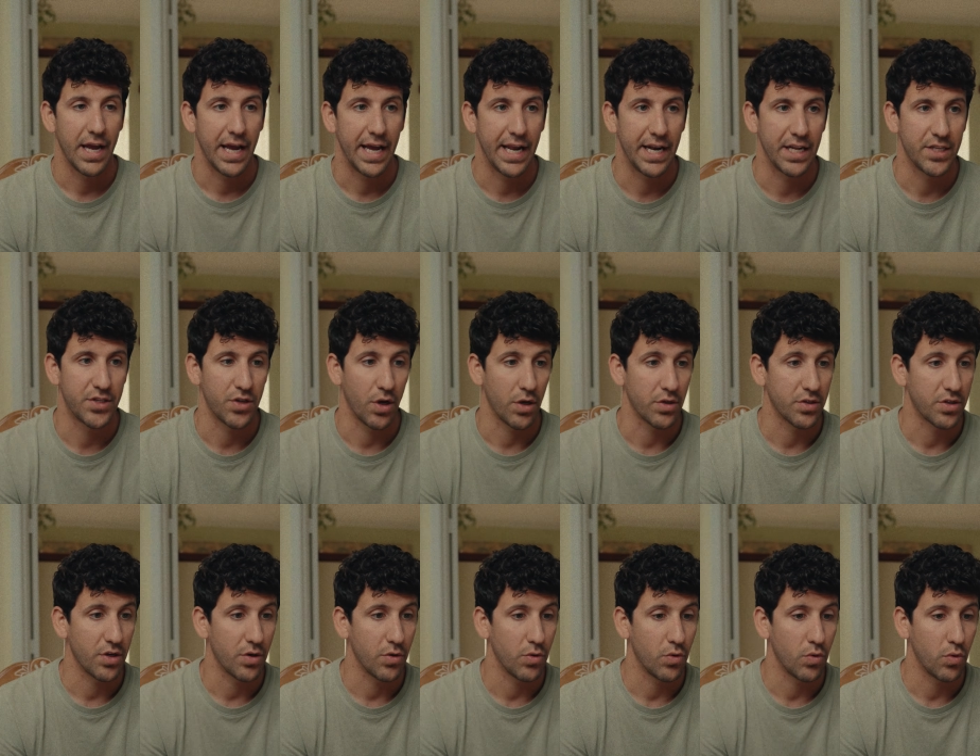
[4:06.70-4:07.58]
And it's
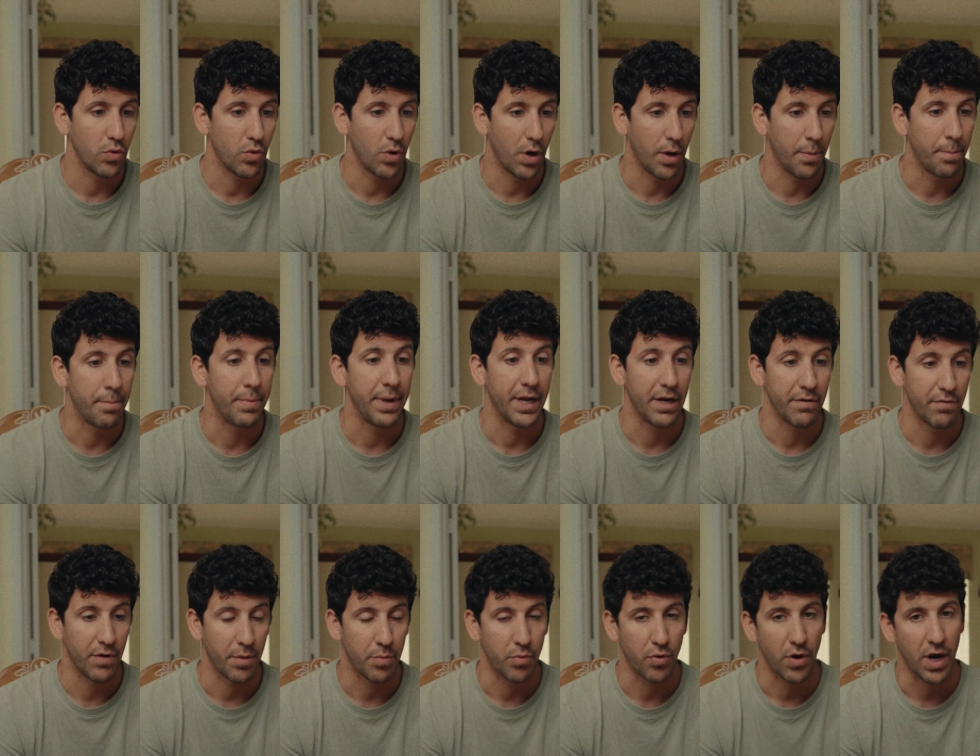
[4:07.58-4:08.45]
also a bit
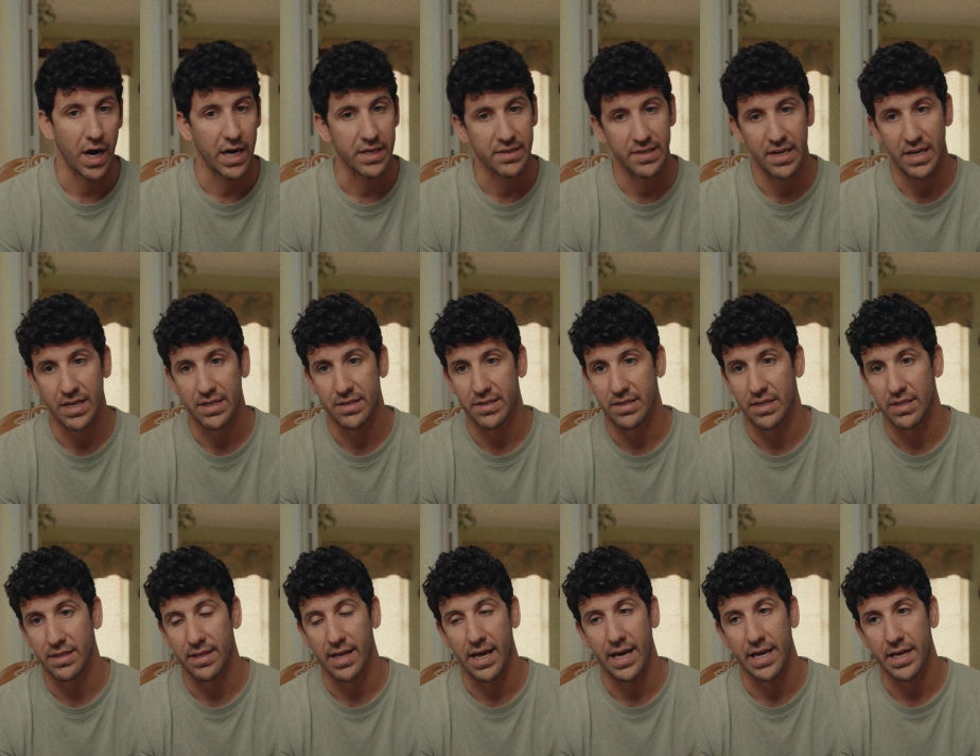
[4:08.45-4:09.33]
of a process
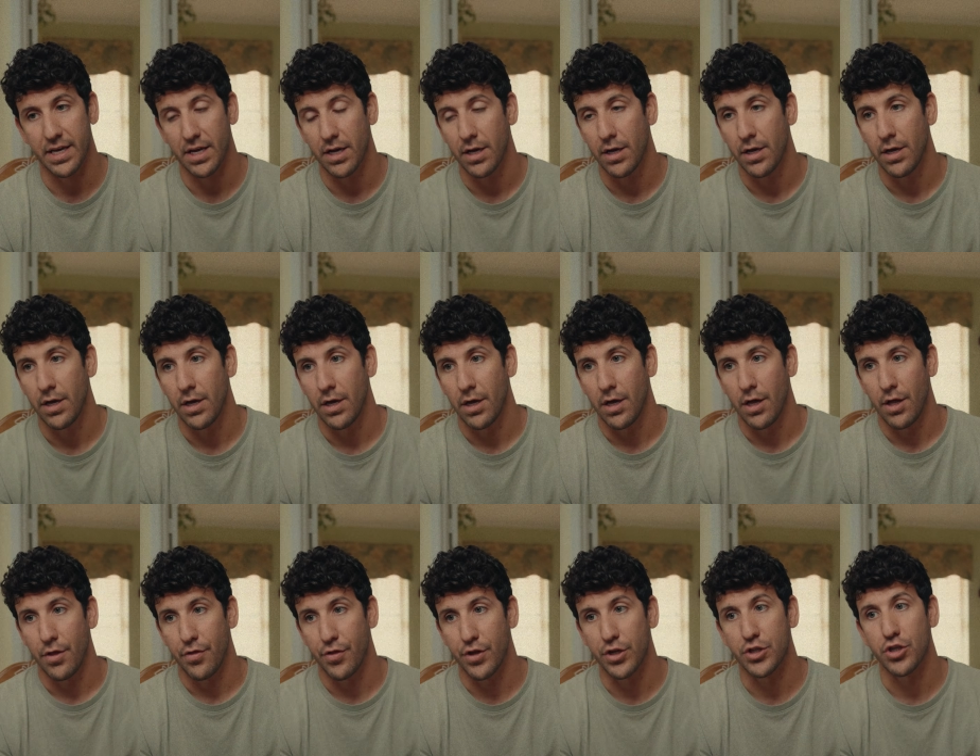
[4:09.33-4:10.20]
in like
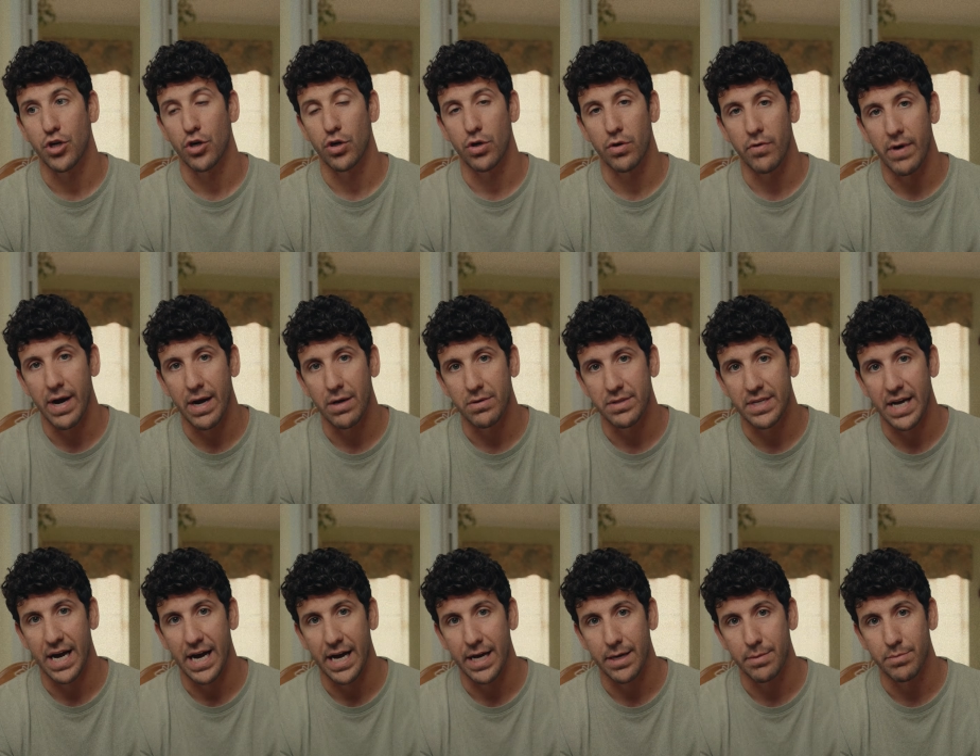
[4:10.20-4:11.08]
the turnaround
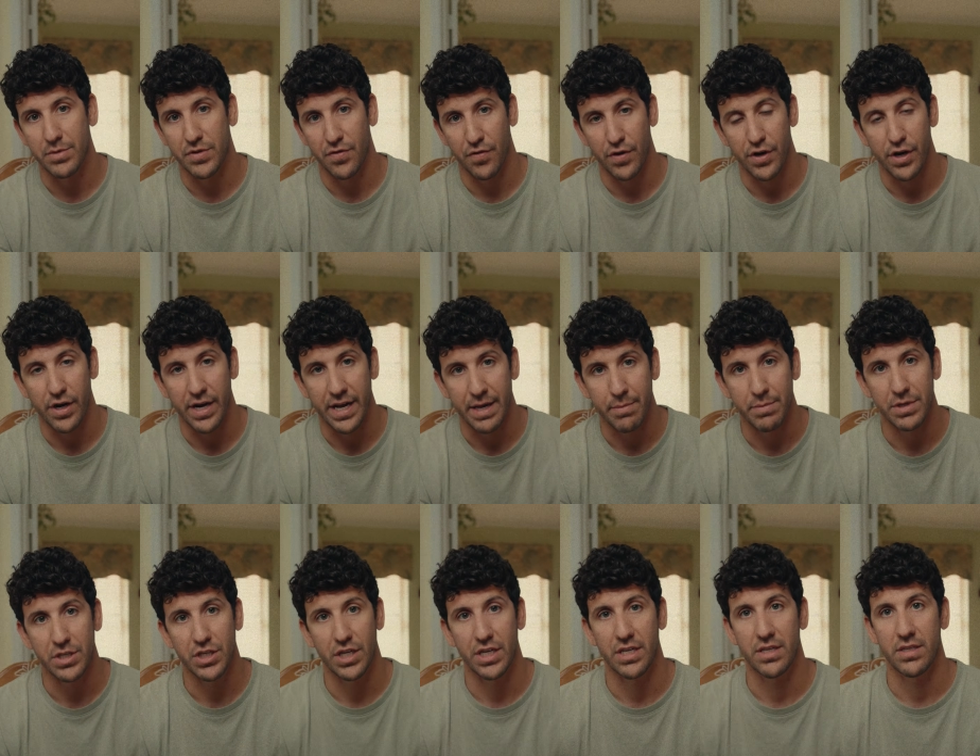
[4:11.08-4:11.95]
times for your
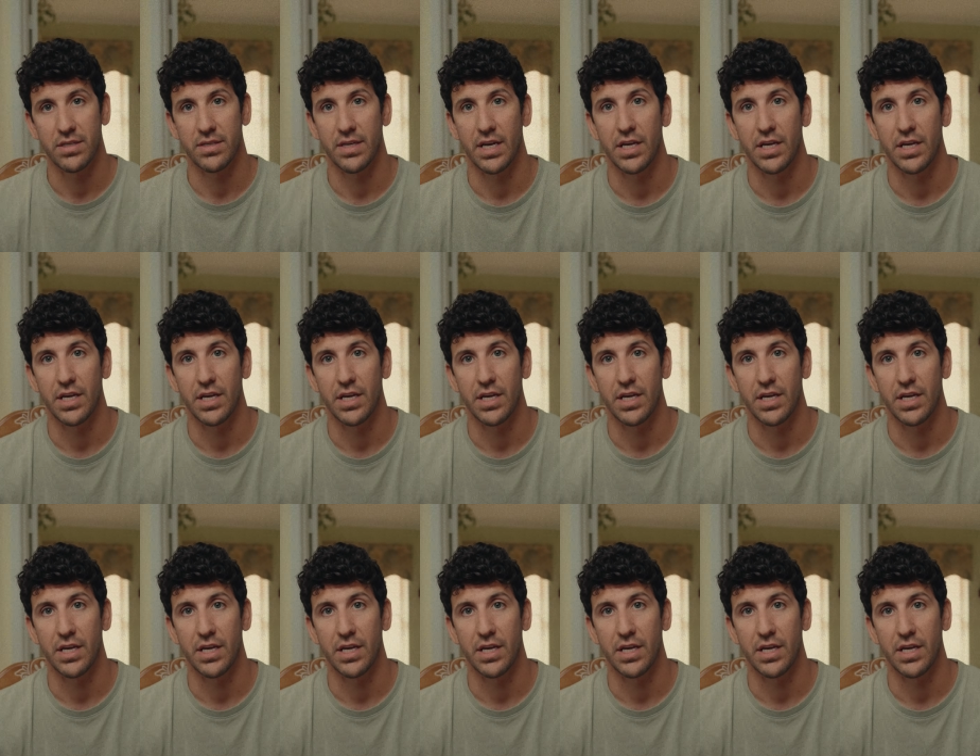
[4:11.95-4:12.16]
images.